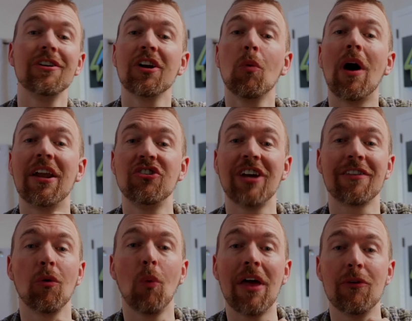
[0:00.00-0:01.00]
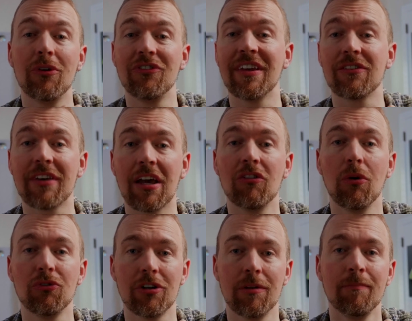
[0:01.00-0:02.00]
you're gonna wanna check the weather as things get
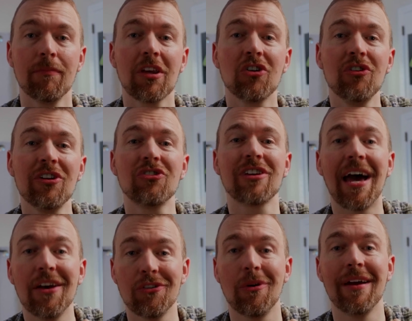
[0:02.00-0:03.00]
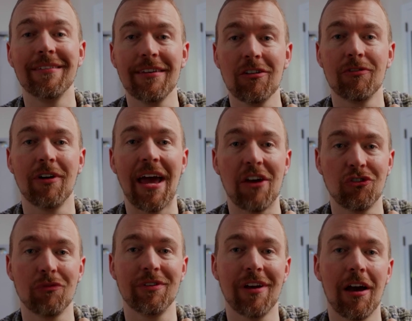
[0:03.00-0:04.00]
closer. Clear skies are ideal for
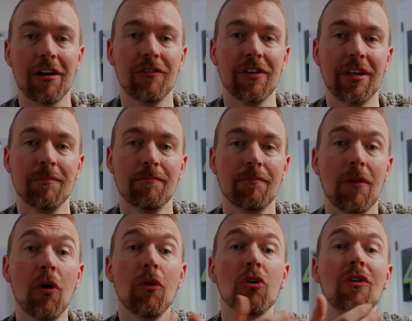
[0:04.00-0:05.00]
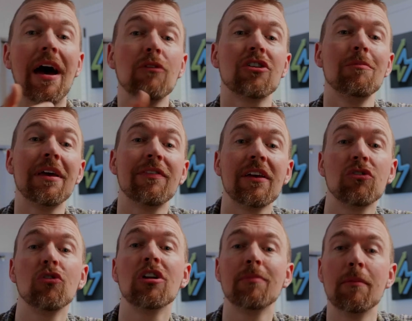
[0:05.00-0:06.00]
astrophotography, although clouds can make things
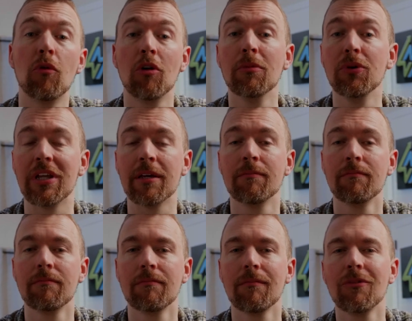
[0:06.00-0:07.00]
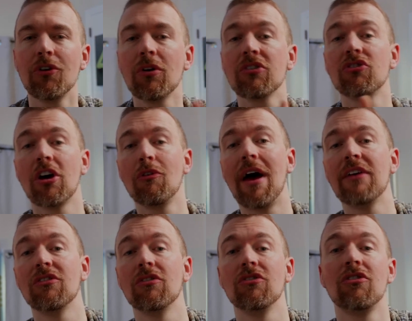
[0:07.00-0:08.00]
a little bit more moody. During
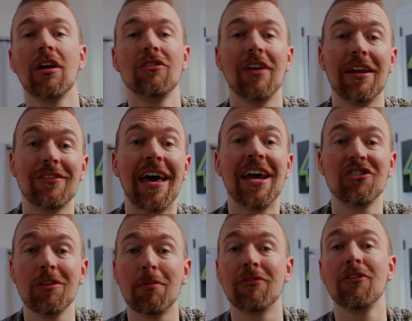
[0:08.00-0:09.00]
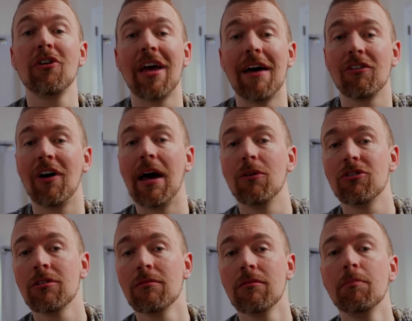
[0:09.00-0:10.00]
sunrises and sunsets, I actually prefer to have
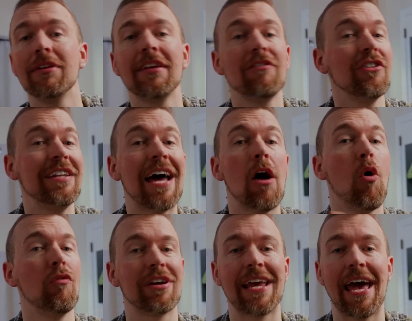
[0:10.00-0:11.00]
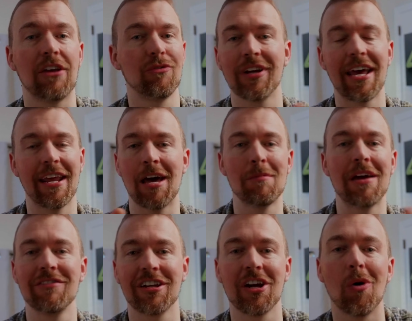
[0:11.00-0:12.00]
clouds, but definitely not overcast. Forget it, I'm not
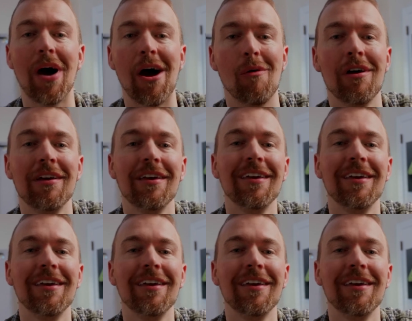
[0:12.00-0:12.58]
even gonna go out.